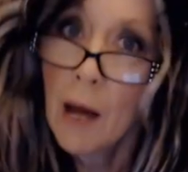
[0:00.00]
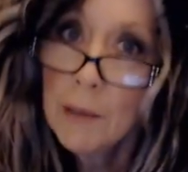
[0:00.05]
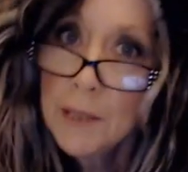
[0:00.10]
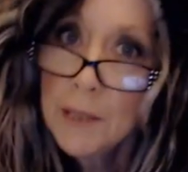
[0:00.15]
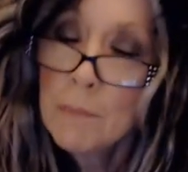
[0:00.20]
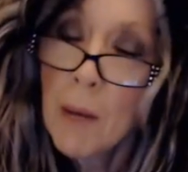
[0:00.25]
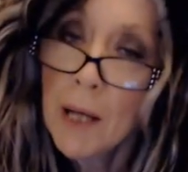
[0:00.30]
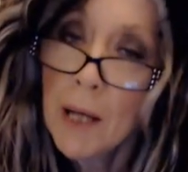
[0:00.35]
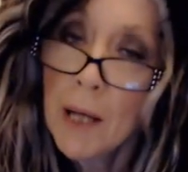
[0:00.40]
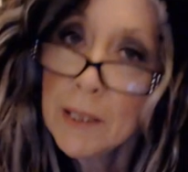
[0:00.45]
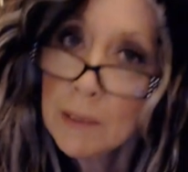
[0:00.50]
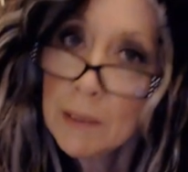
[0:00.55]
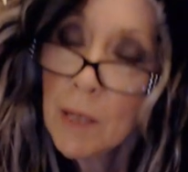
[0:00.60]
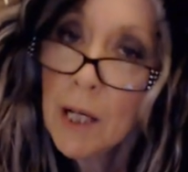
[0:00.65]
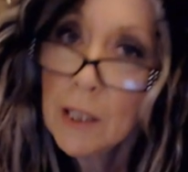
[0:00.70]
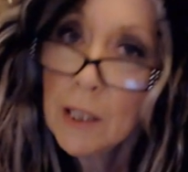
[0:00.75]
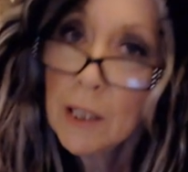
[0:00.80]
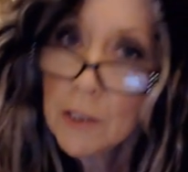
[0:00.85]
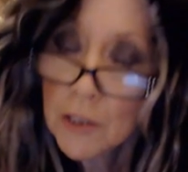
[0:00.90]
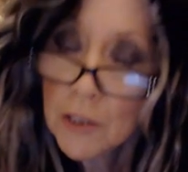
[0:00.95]
did buy some
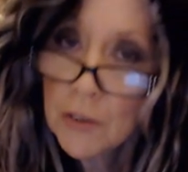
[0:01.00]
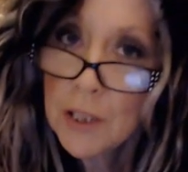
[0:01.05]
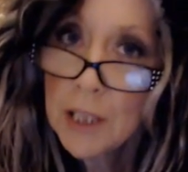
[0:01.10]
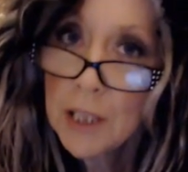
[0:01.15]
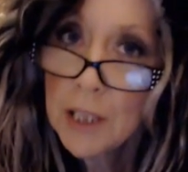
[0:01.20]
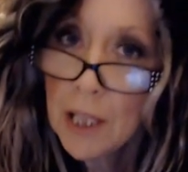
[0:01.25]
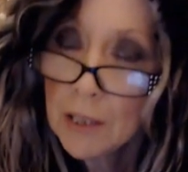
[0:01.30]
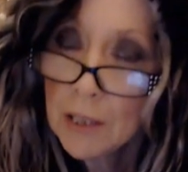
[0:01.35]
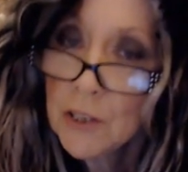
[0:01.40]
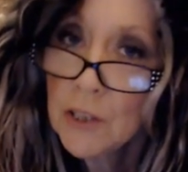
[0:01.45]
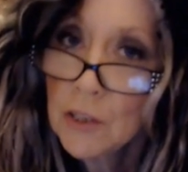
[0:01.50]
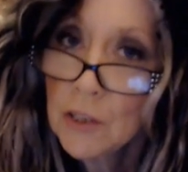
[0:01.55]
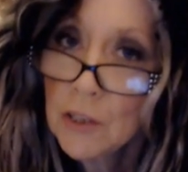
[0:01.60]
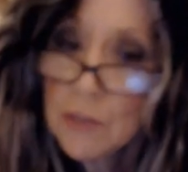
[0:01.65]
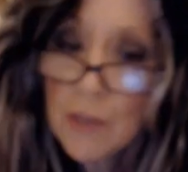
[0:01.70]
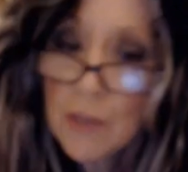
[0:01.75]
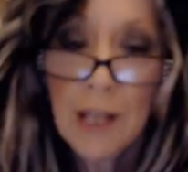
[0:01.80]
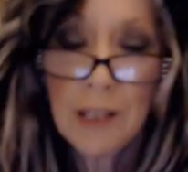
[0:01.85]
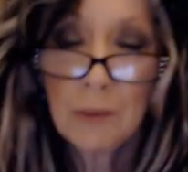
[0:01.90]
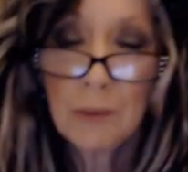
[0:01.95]
Color Street nails to
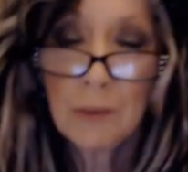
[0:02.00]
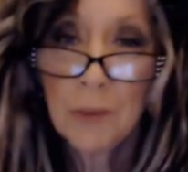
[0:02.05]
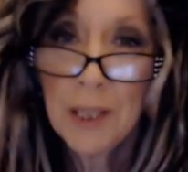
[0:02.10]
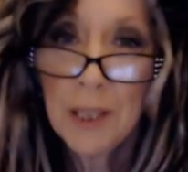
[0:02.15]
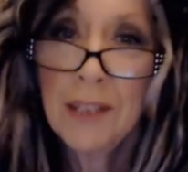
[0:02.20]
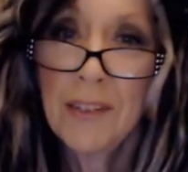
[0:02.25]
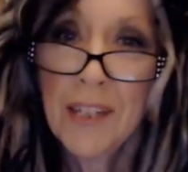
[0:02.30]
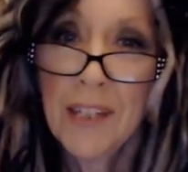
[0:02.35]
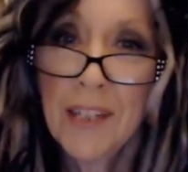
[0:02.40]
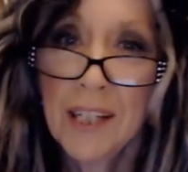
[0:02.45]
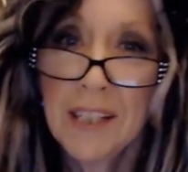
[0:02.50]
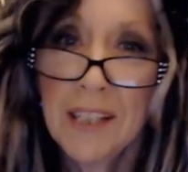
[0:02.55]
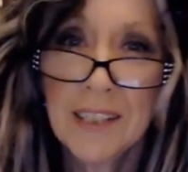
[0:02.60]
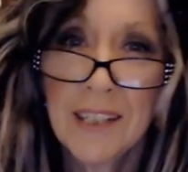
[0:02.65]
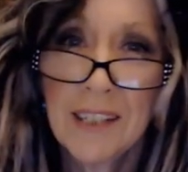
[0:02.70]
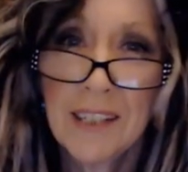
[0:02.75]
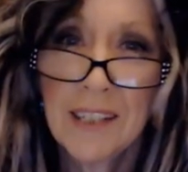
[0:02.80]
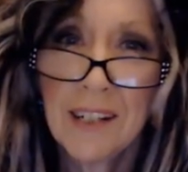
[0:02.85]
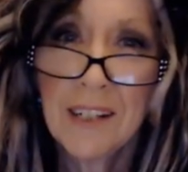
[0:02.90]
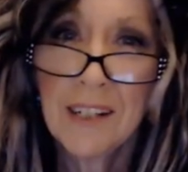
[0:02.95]
use for Halloween, and then I
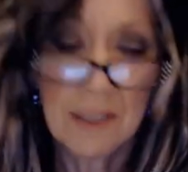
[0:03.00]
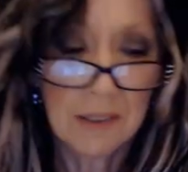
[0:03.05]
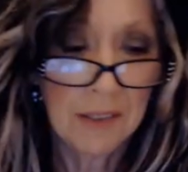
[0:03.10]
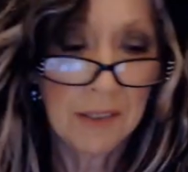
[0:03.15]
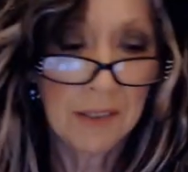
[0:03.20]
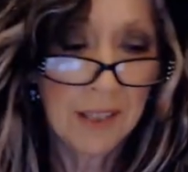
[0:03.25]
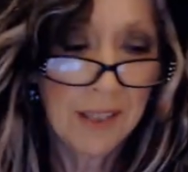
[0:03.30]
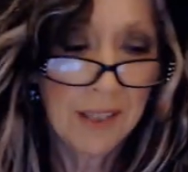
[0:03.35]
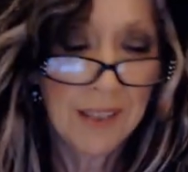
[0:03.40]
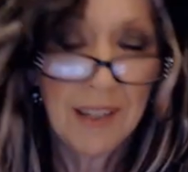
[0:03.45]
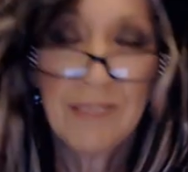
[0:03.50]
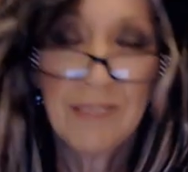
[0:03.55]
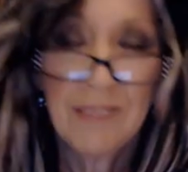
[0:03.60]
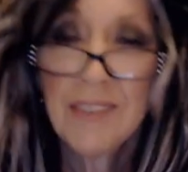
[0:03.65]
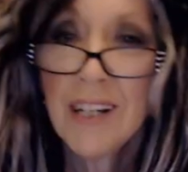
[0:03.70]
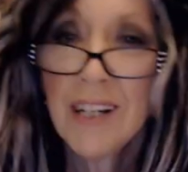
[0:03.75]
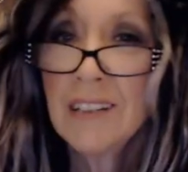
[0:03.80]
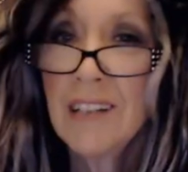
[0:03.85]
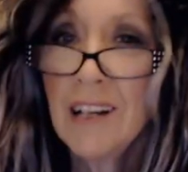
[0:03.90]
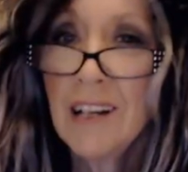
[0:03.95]
said, oh, I've
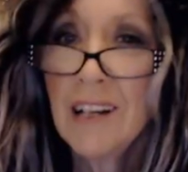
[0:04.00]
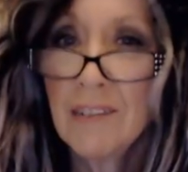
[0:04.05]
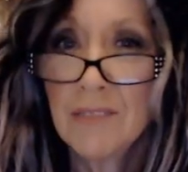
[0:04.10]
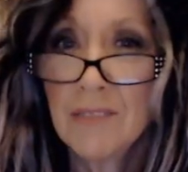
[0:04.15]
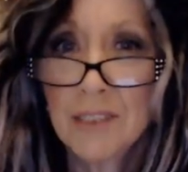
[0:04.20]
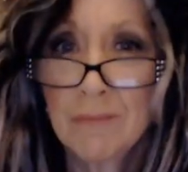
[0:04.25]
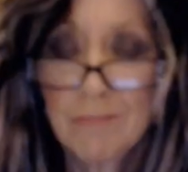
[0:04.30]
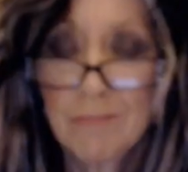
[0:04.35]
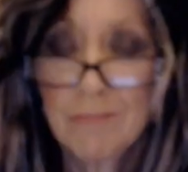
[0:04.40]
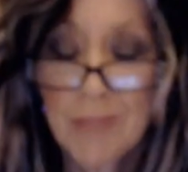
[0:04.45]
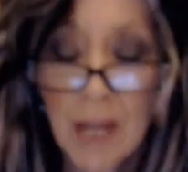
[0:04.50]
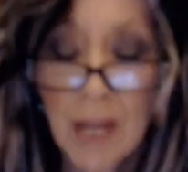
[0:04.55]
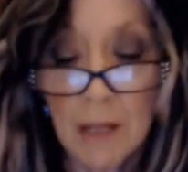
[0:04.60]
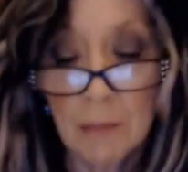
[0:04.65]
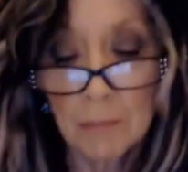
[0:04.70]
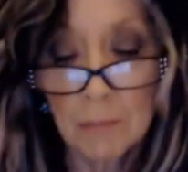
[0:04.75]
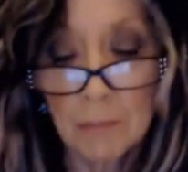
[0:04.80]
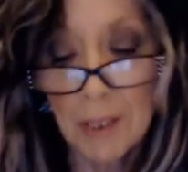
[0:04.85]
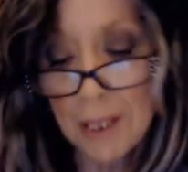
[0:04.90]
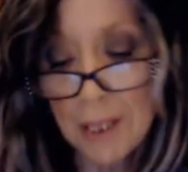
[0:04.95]
got gloves.
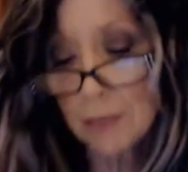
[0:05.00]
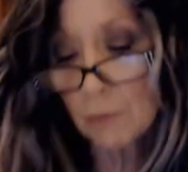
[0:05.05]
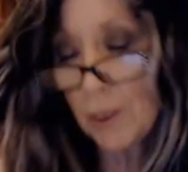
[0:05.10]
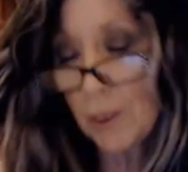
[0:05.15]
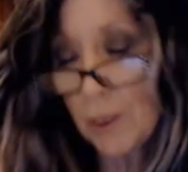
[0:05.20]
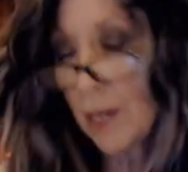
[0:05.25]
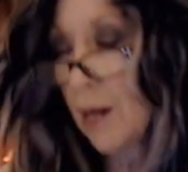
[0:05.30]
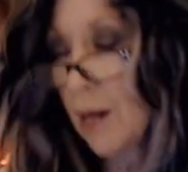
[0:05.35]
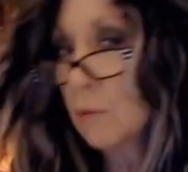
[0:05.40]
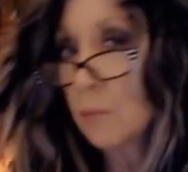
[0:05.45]
But anyway, I will